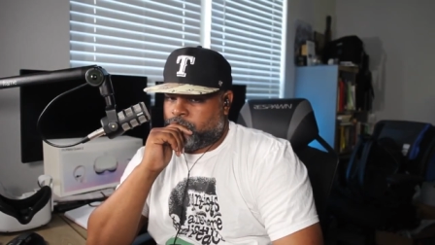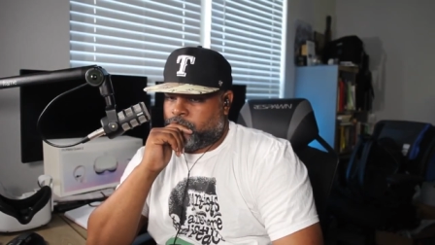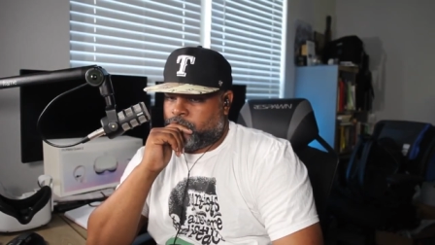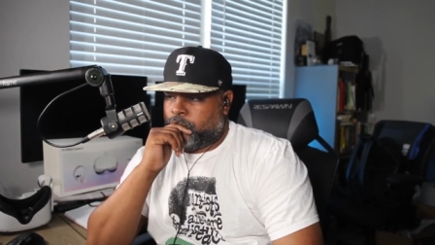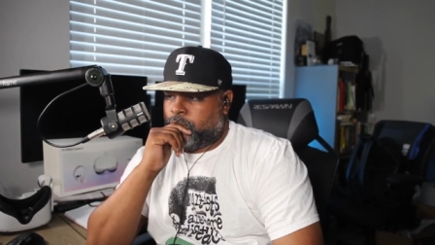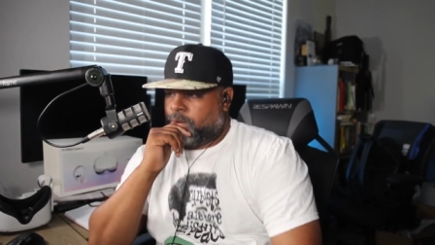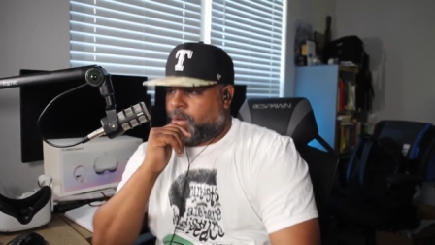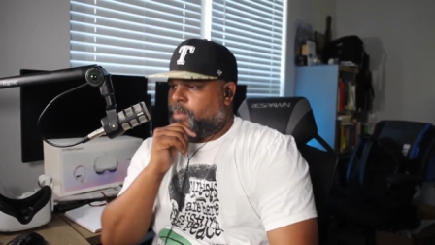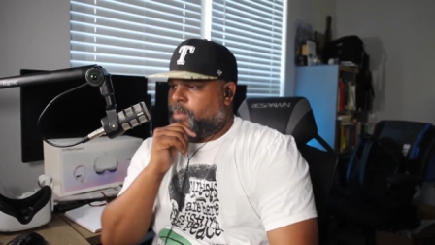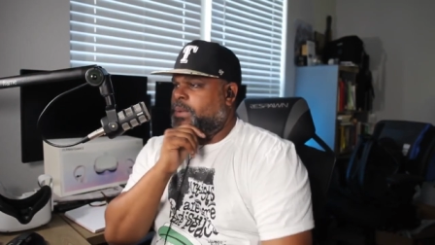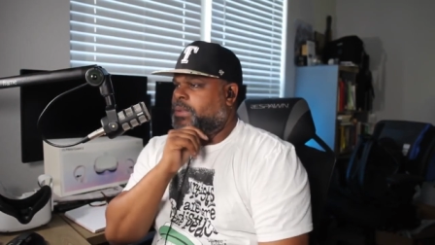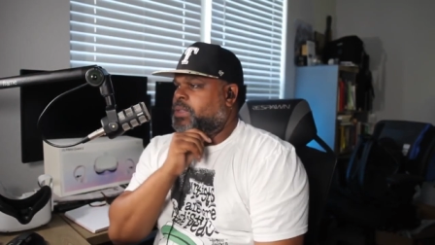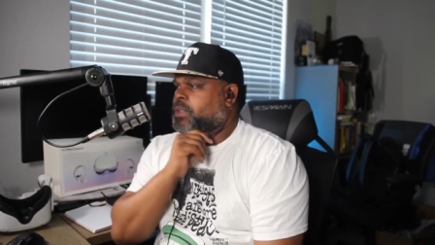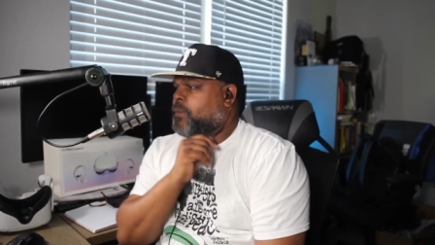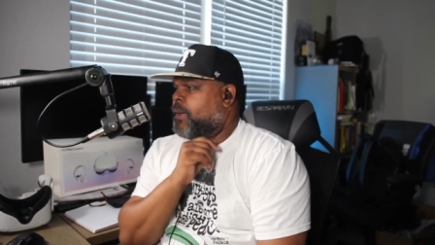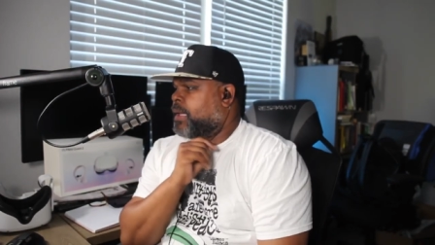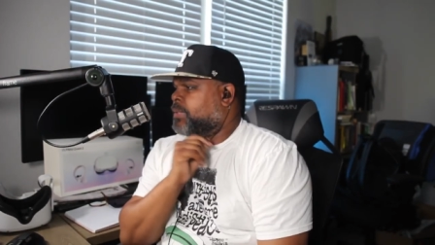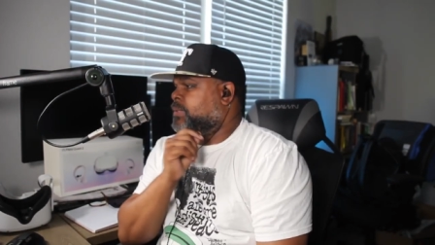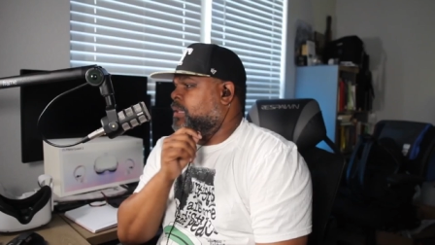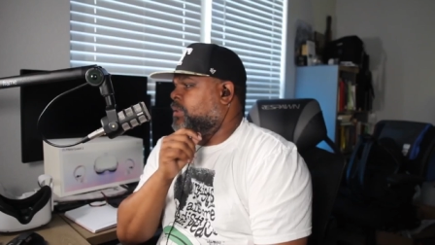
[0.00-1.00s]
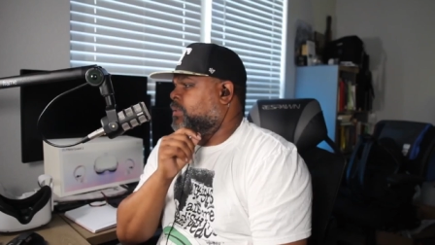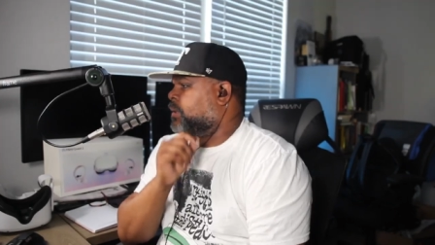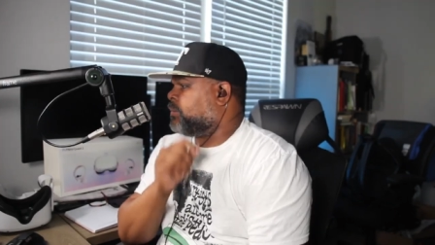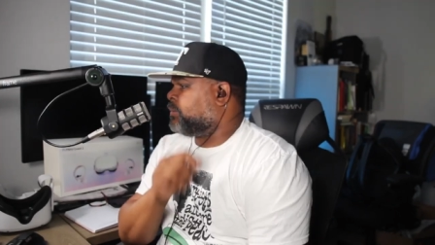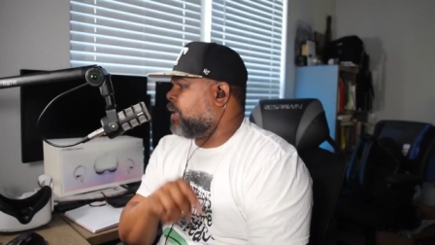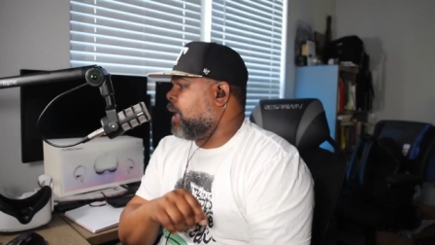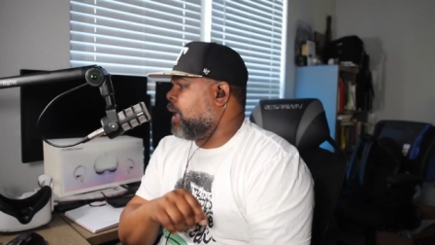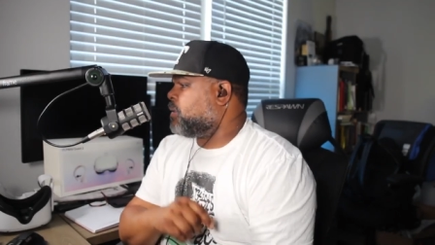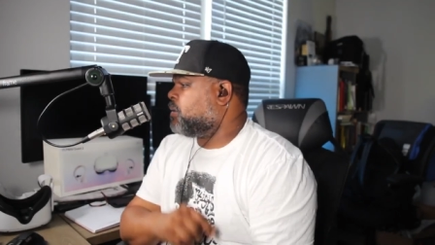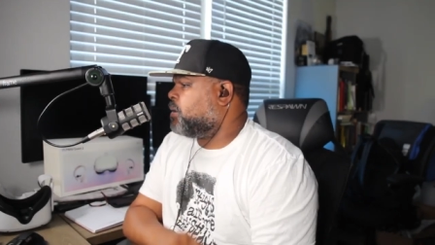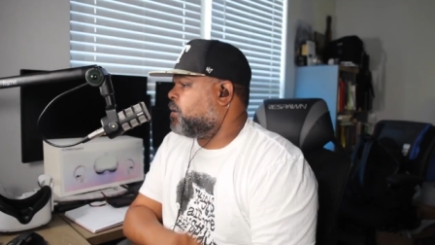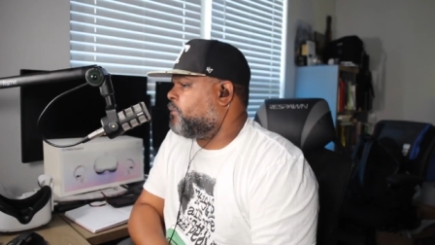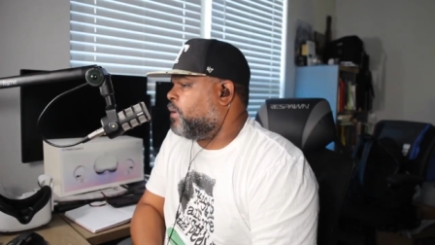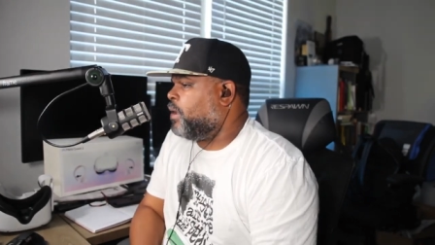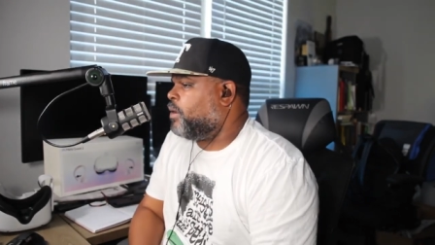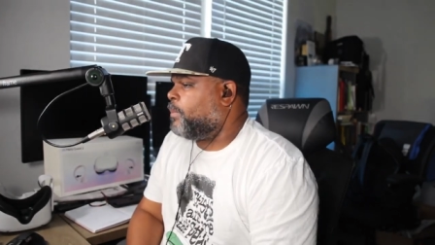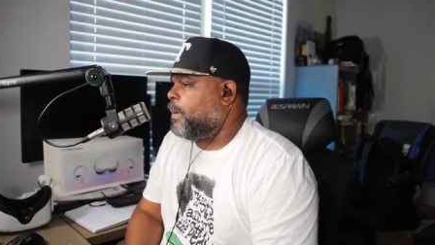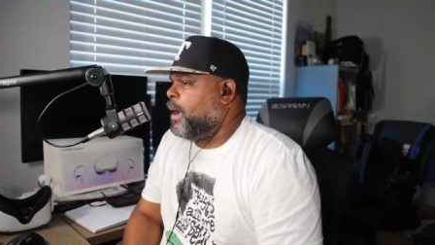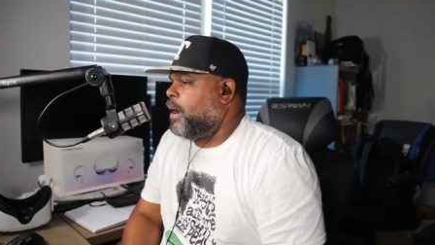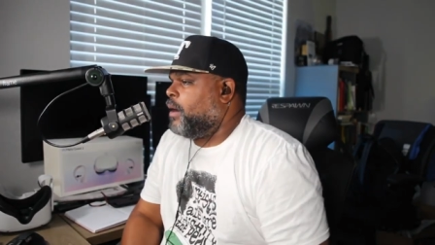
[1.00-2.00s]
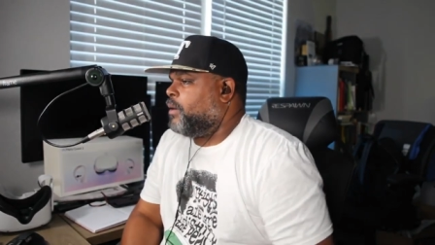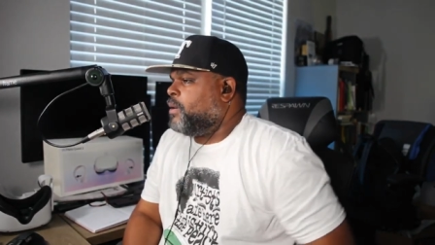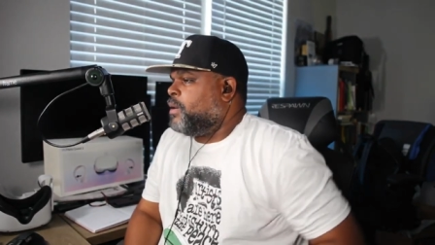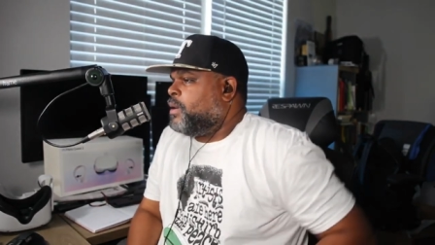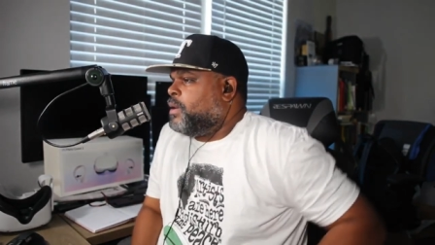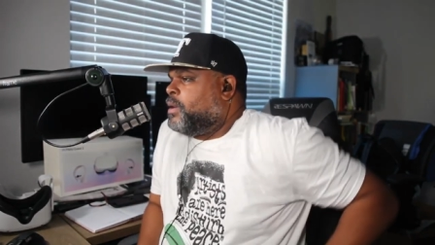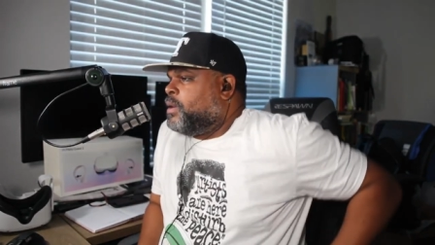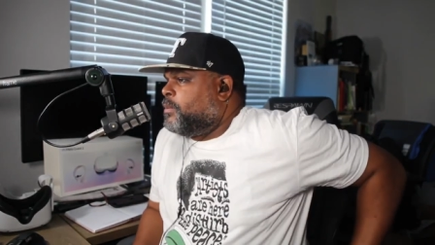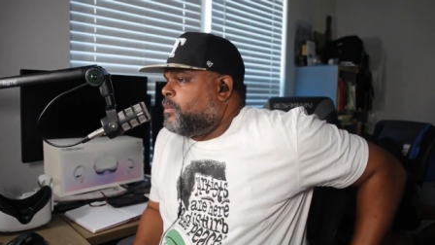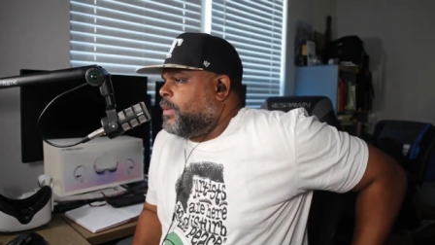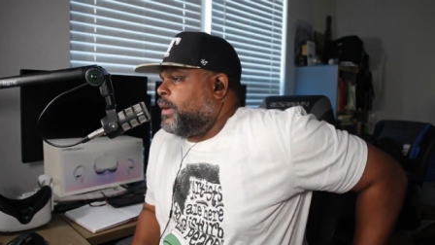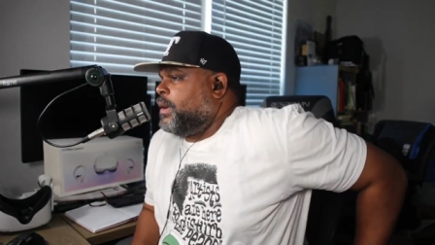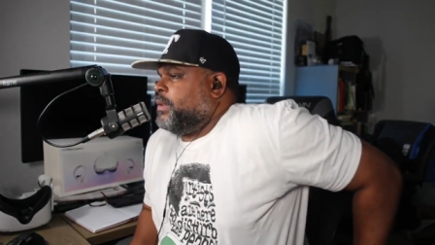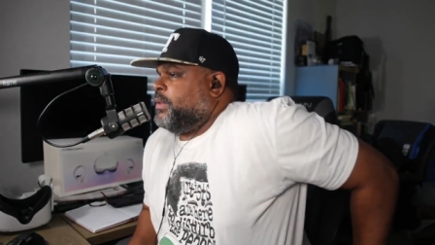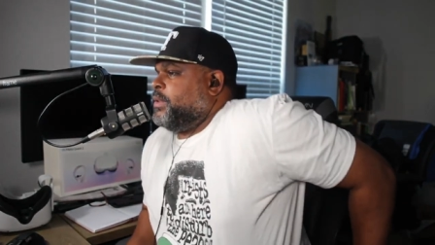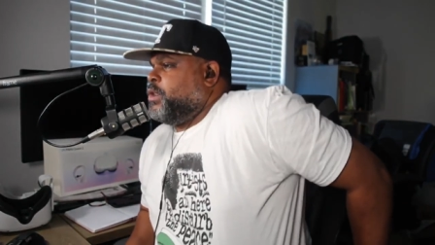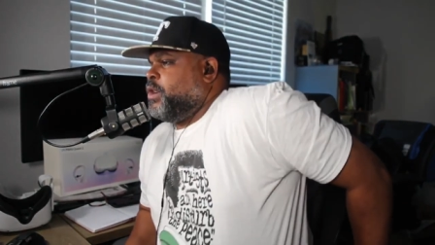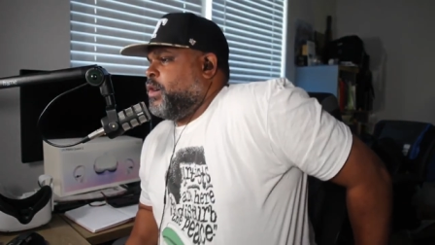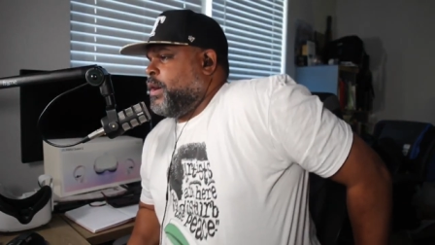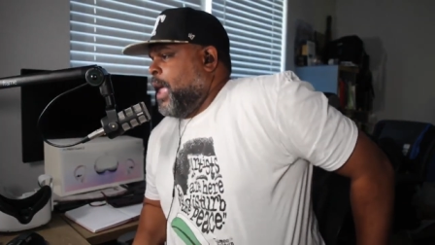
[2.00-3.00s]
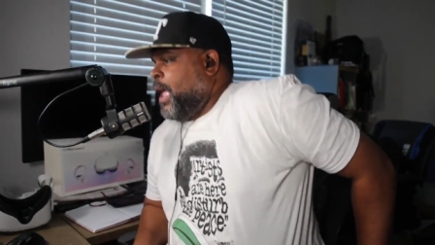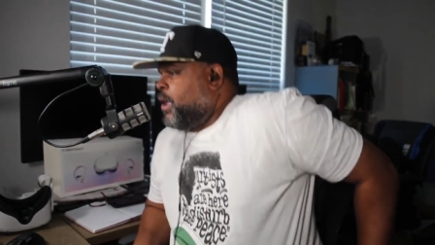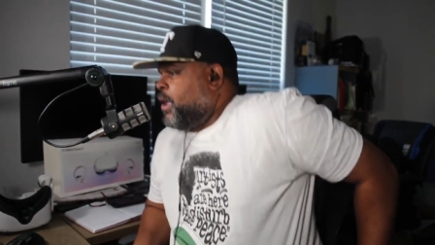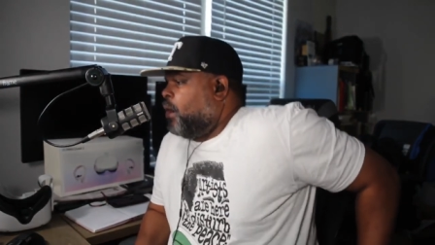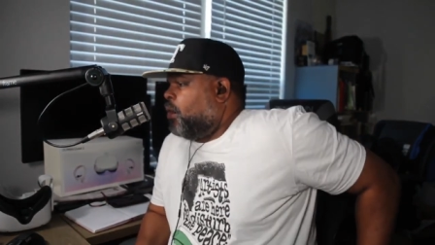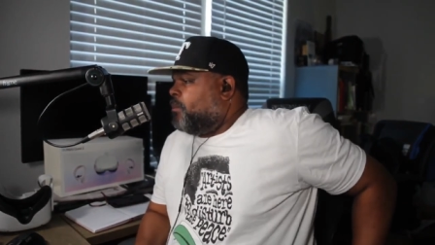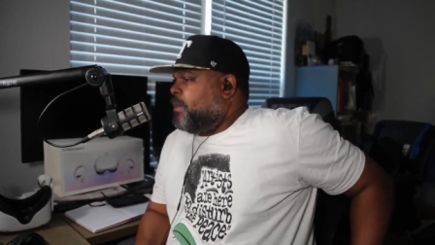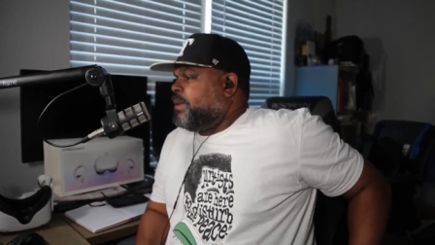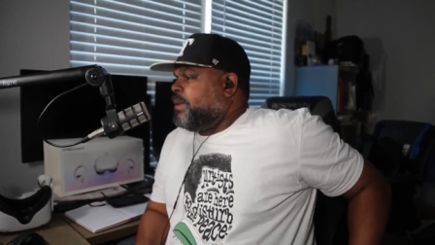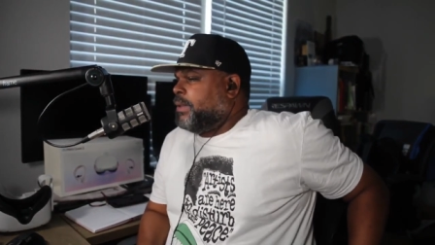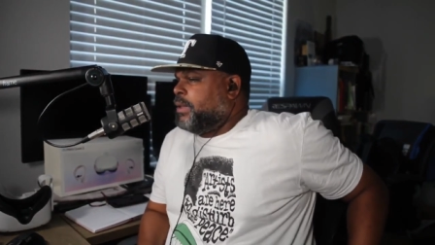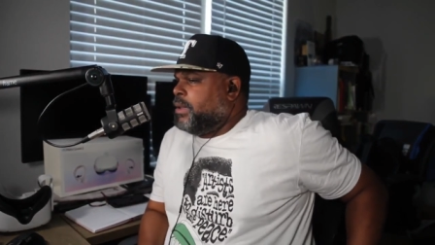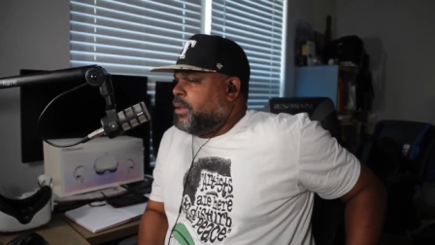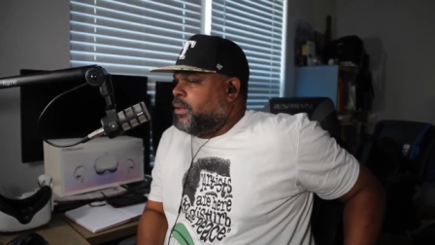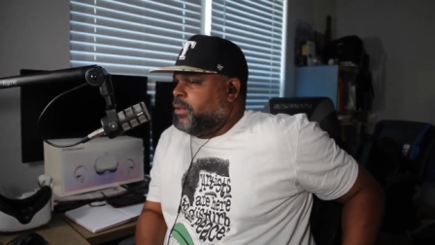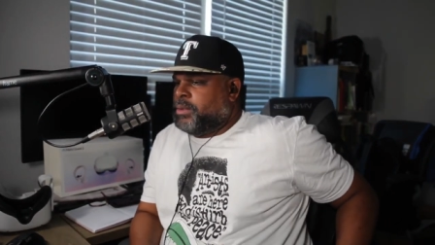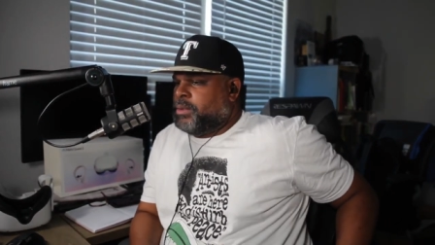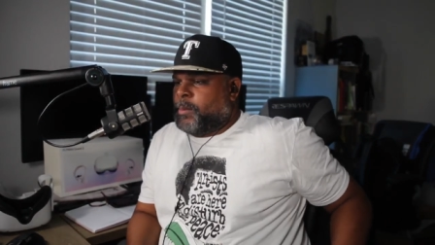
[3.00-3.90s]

Let me see if I can take that tithe envelope out because you know they ain't gonna miss it.